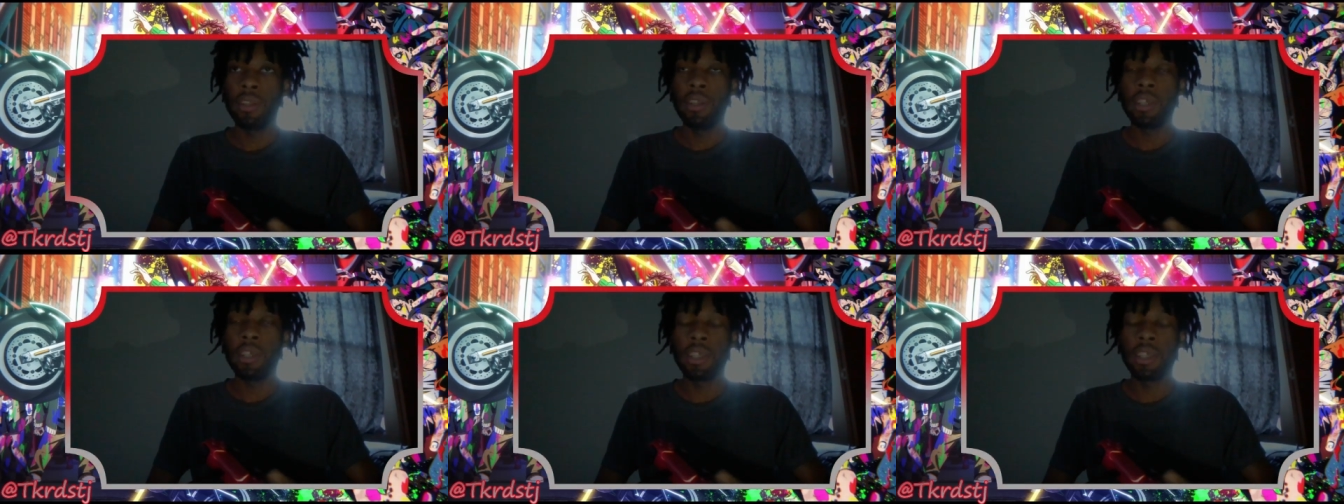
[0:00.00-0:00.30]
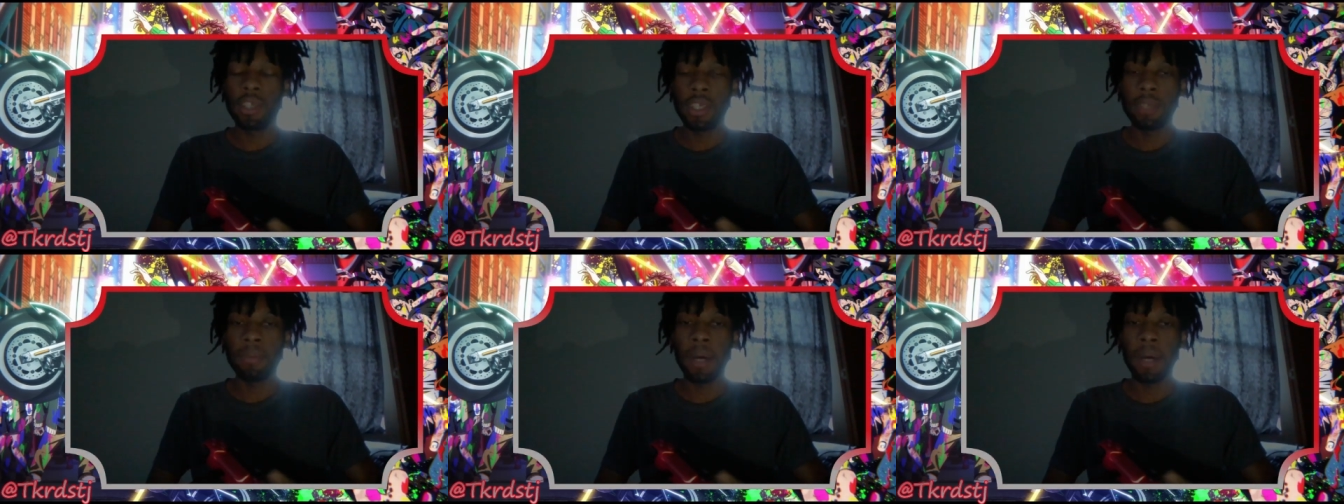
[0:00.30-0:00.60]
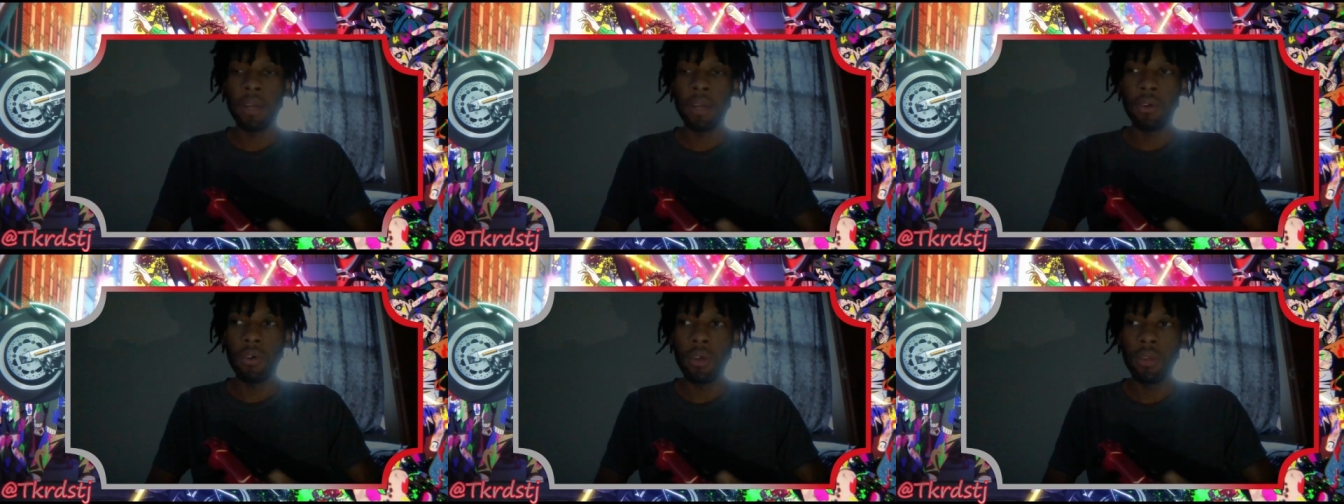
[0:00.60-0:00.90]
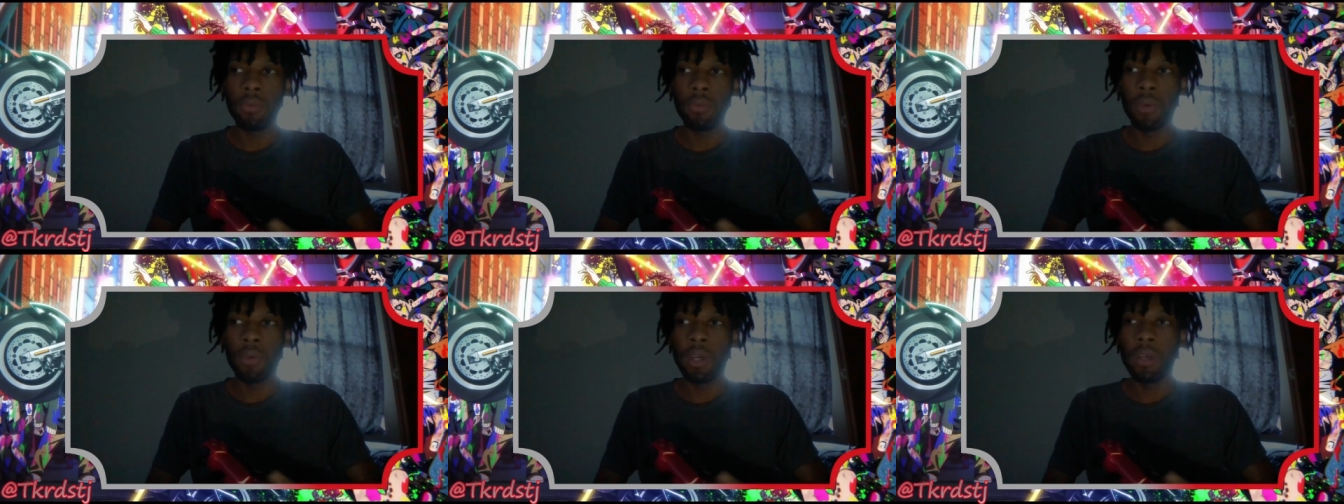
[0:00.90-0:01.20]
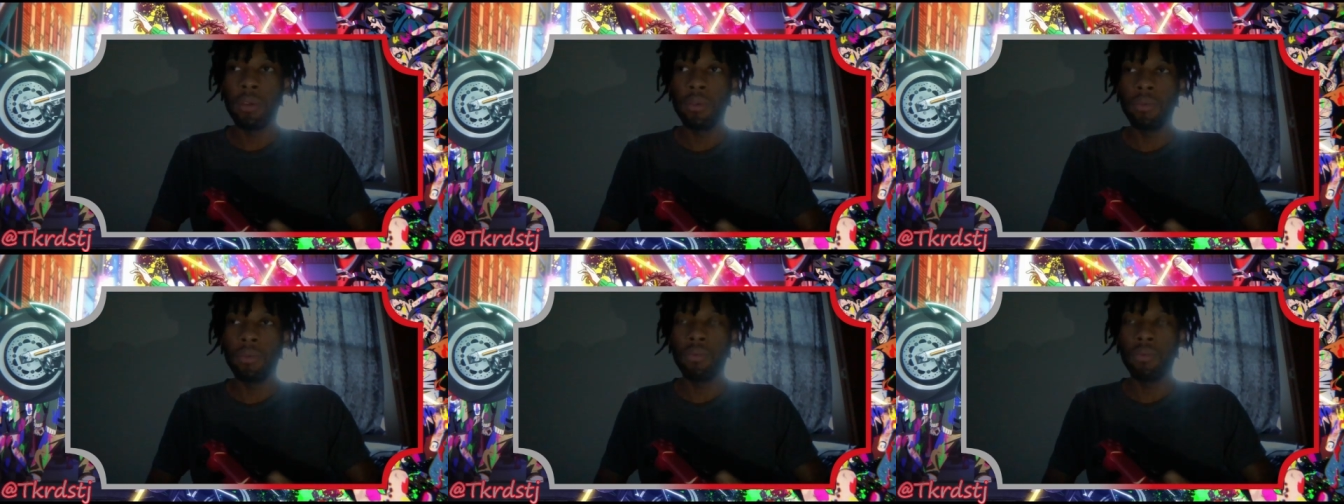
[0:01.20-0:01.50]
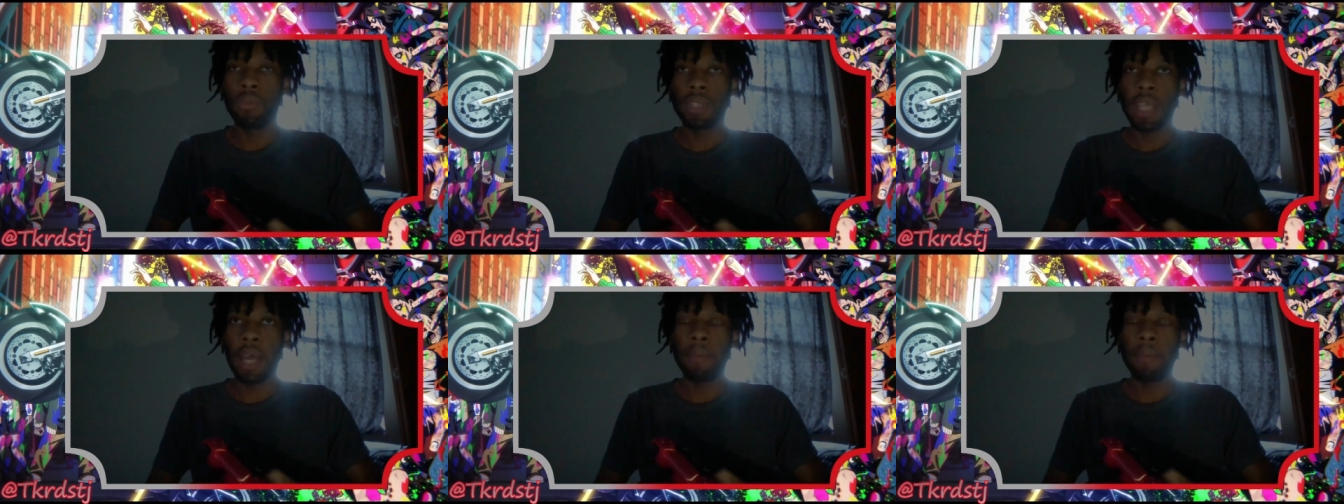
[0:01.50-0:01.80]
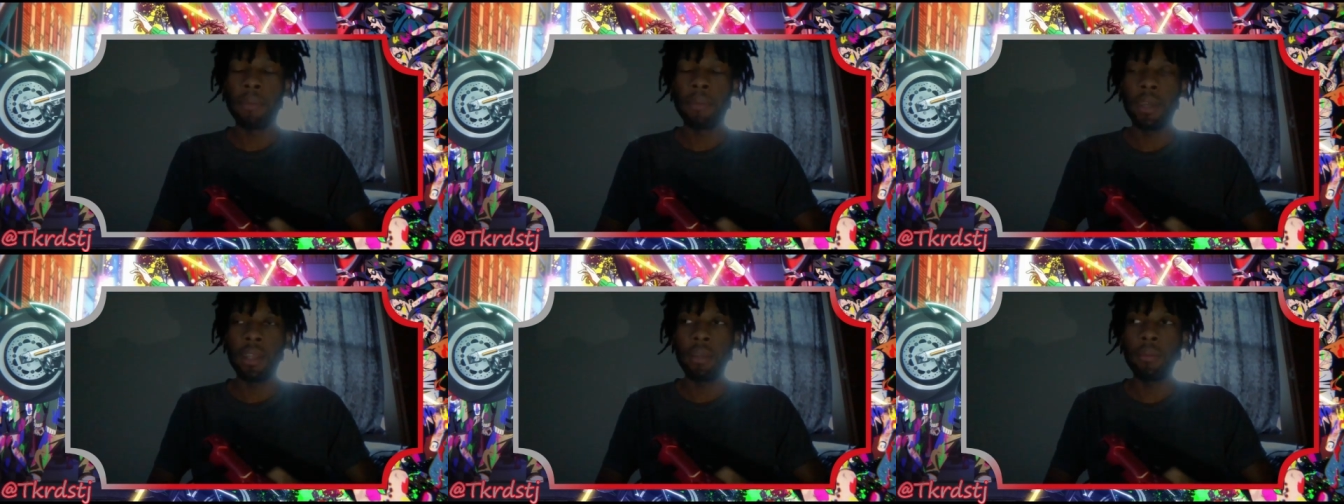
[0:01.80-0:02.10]
It's spot on with what's
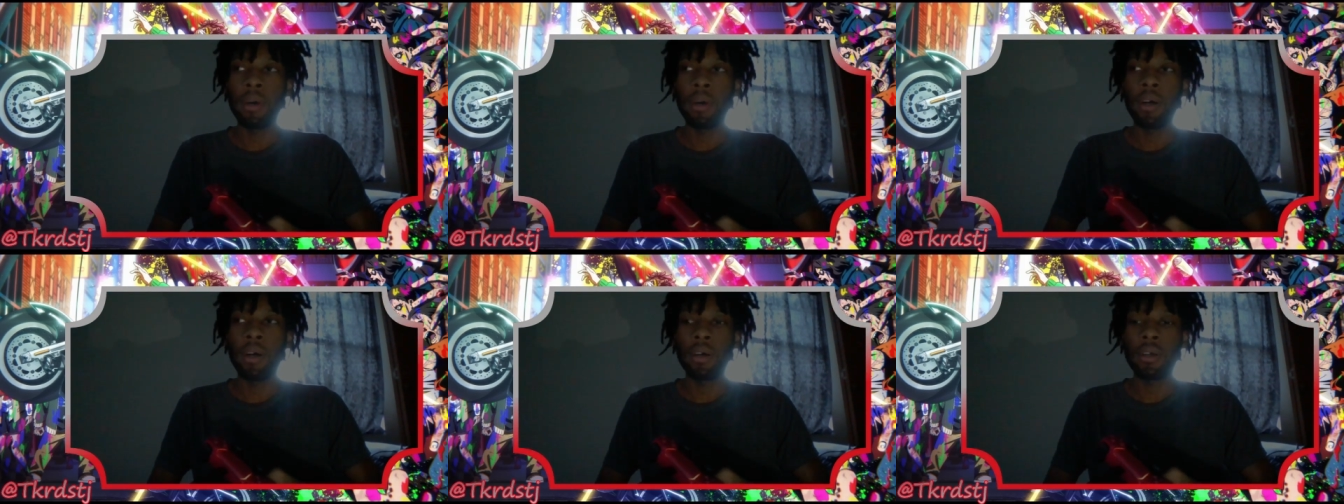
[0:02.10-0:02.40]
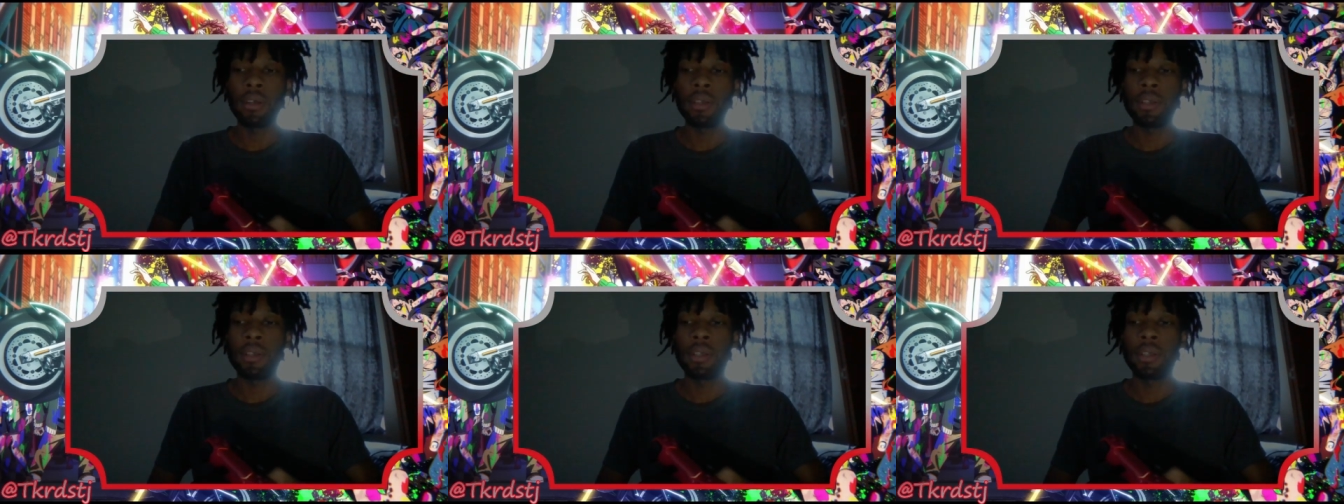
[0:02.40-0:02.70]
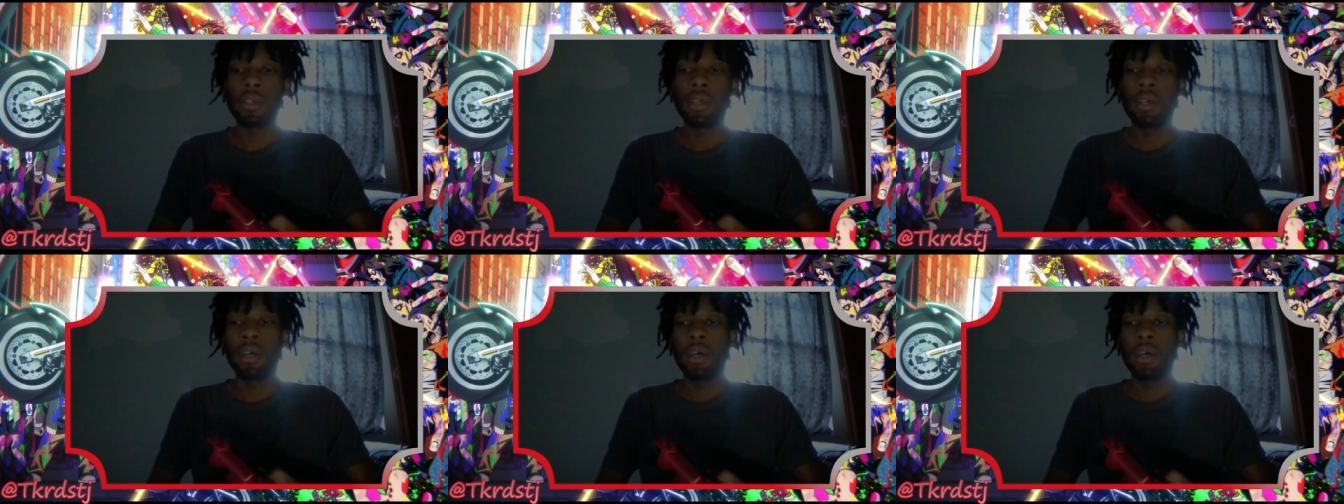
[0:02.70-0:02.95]
happening in the mangas.